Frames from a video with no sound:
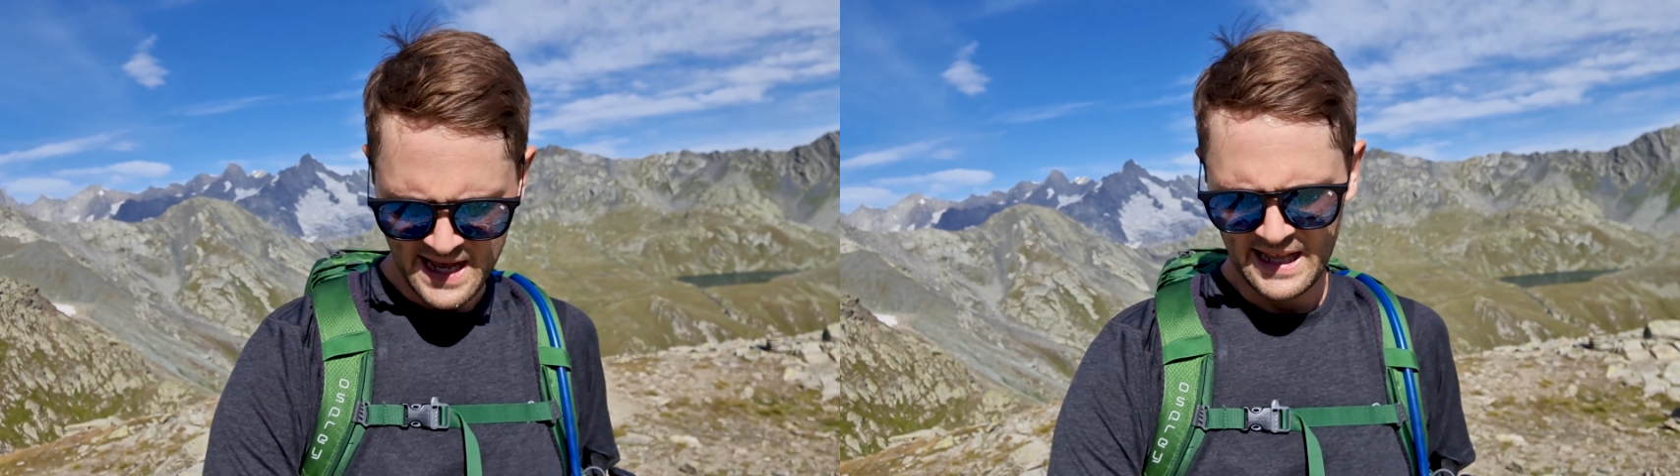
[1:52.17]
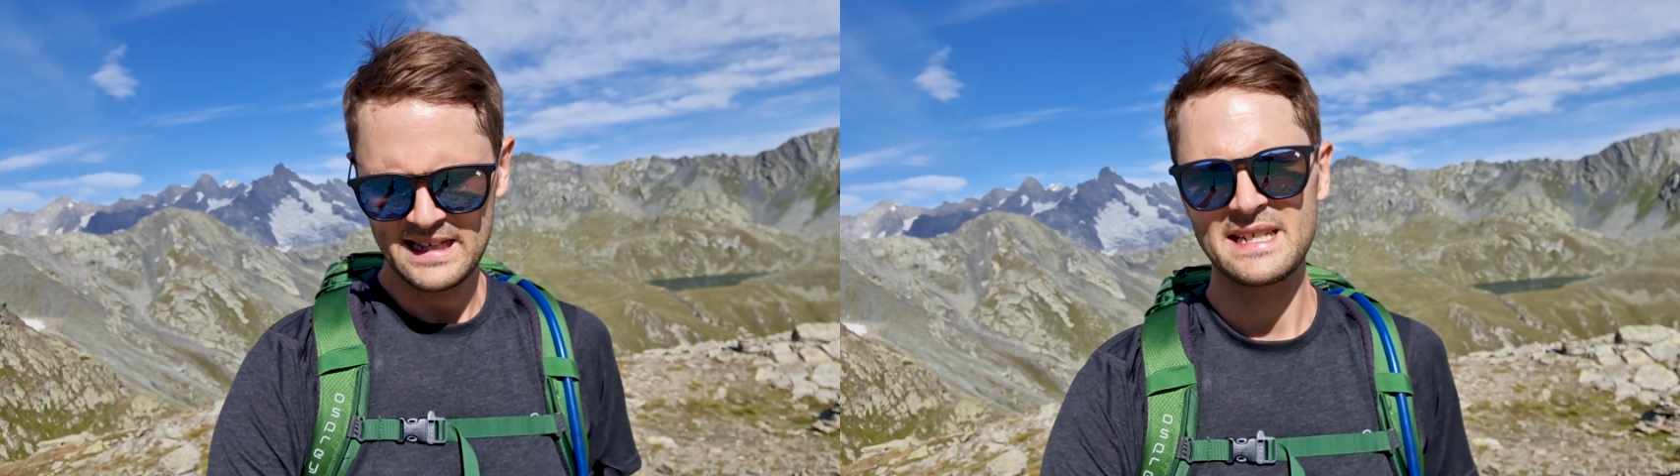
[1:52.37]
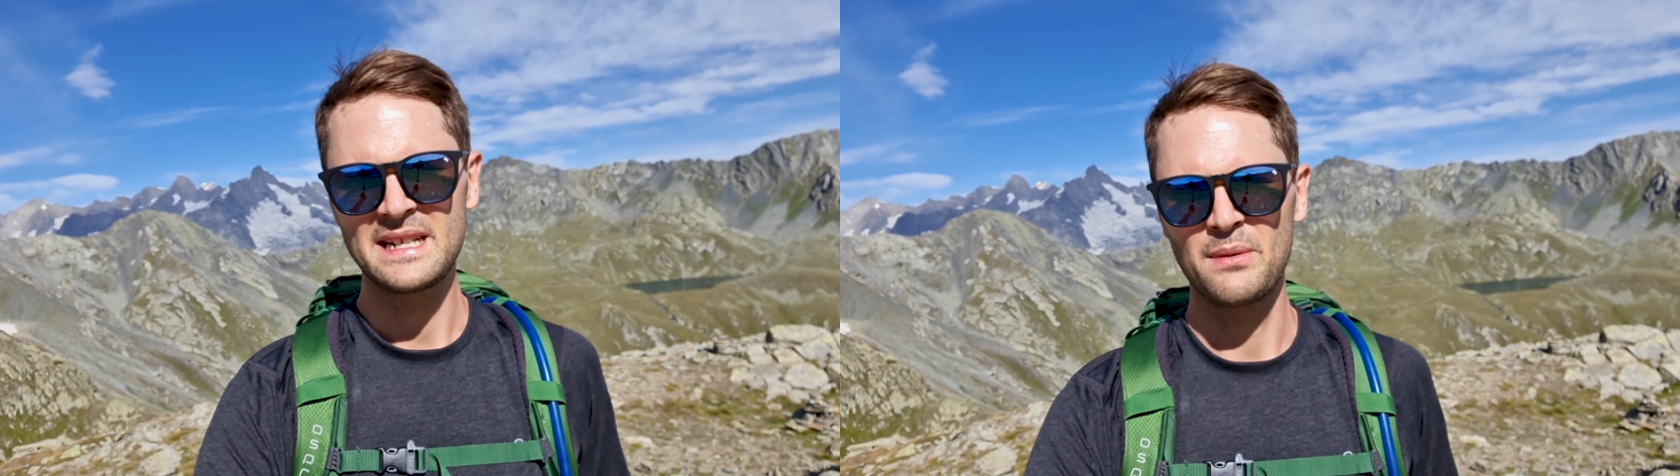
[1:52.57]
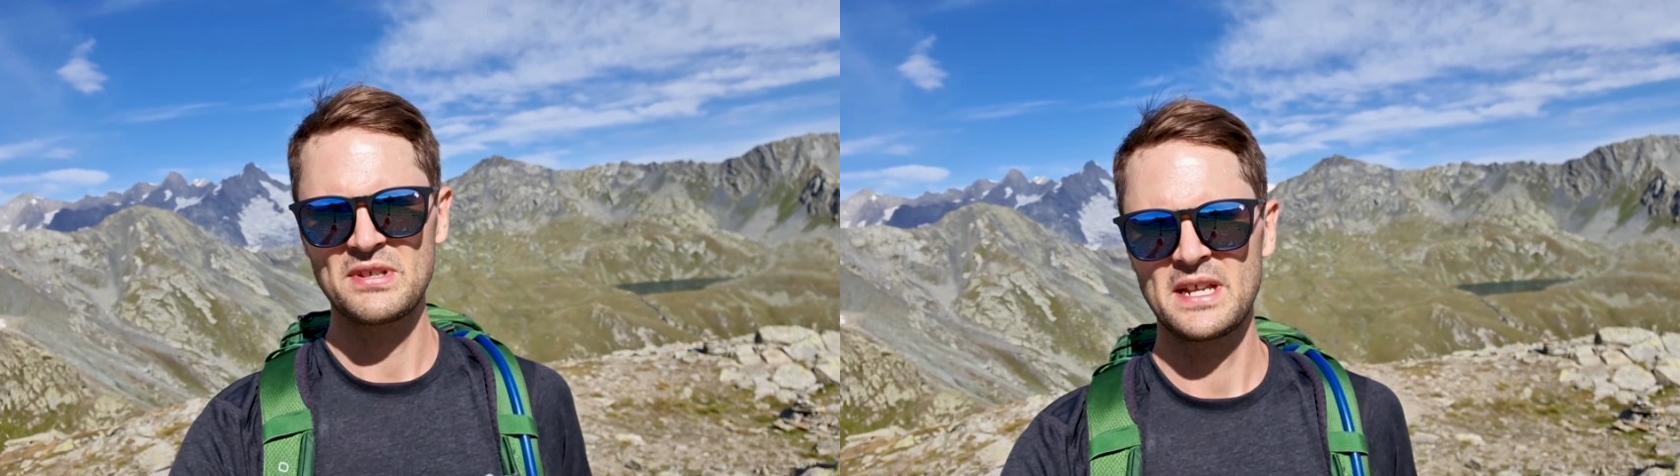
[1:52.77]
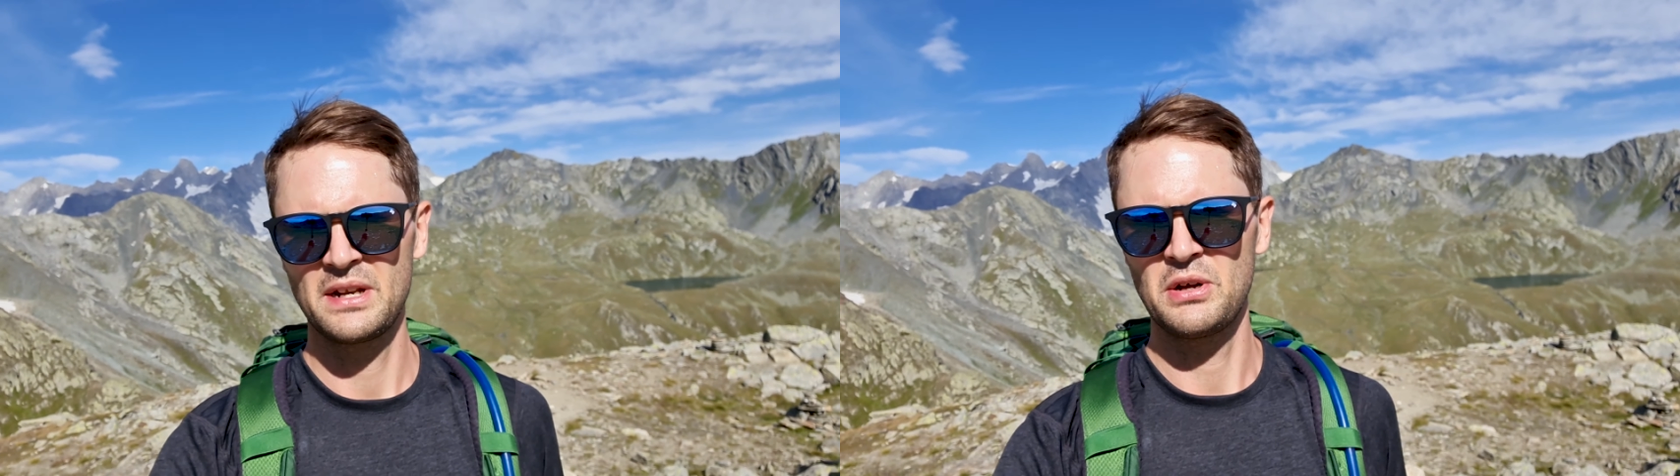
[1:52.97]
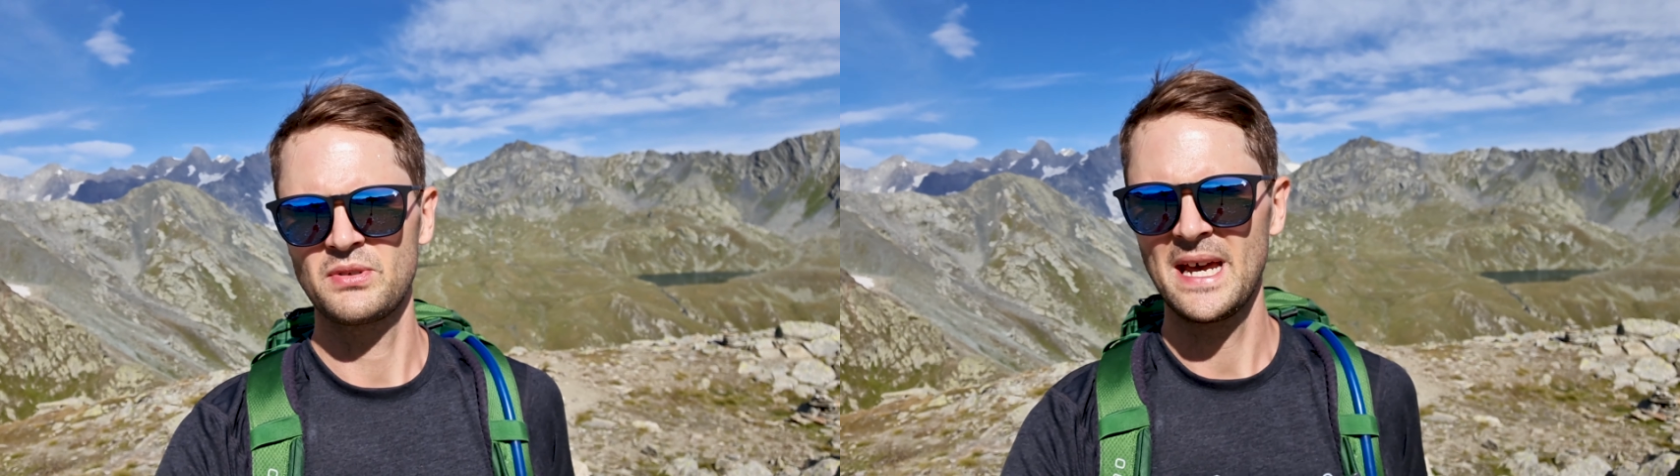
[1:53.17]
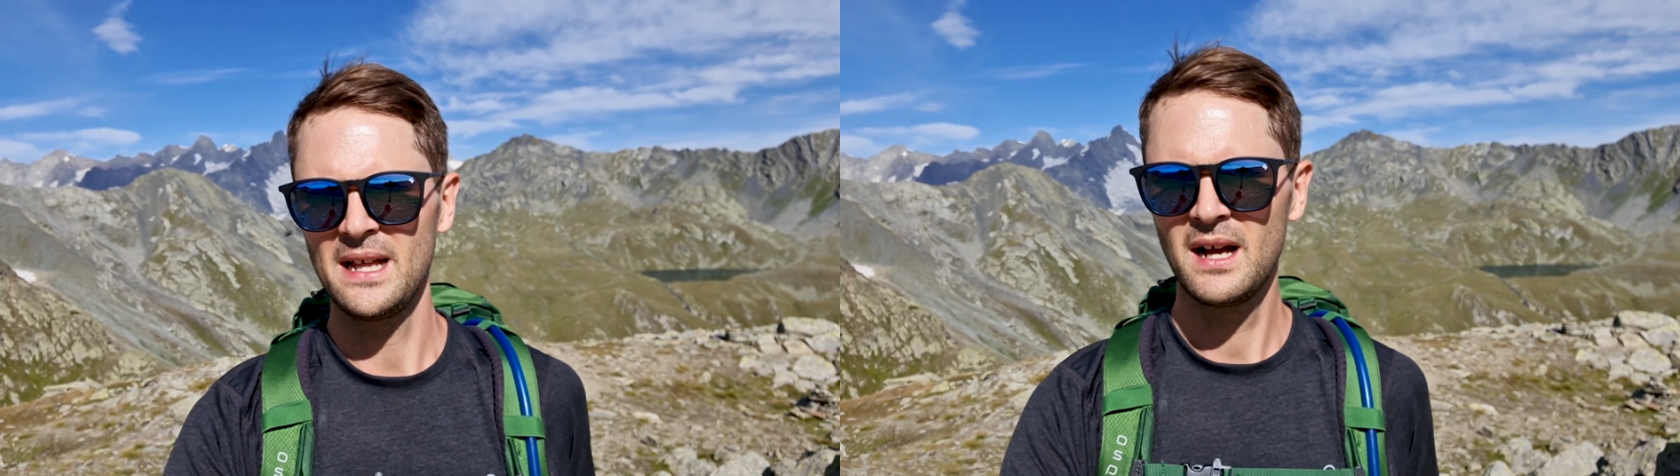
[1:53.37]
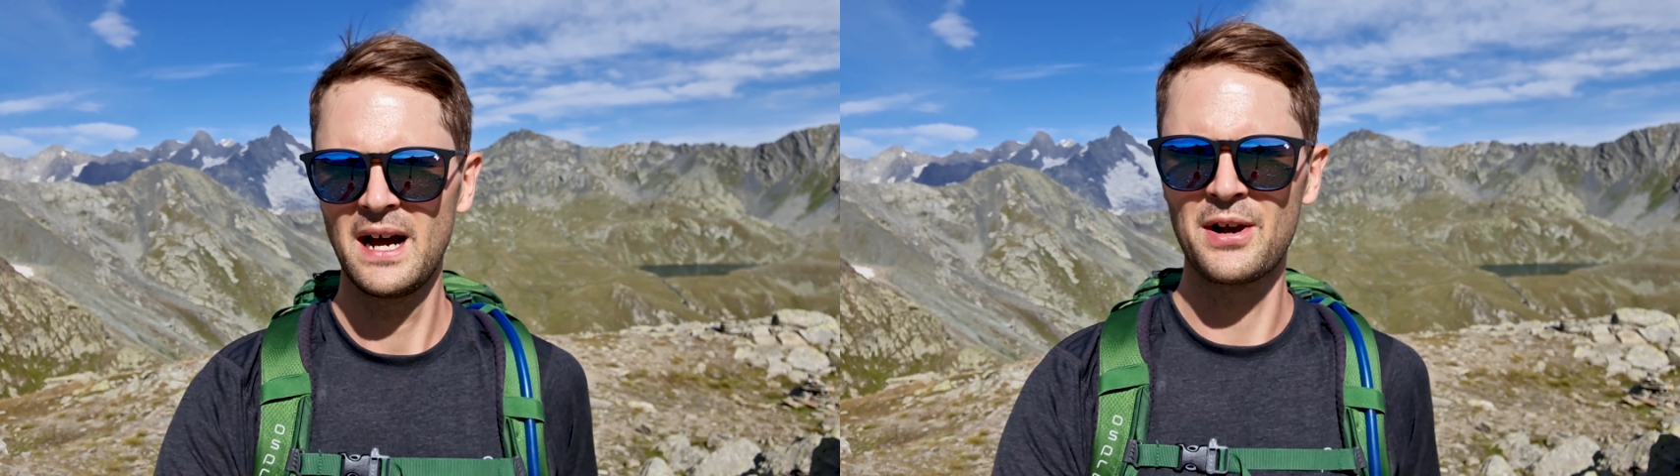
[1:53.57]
Last night we stayed in a hotel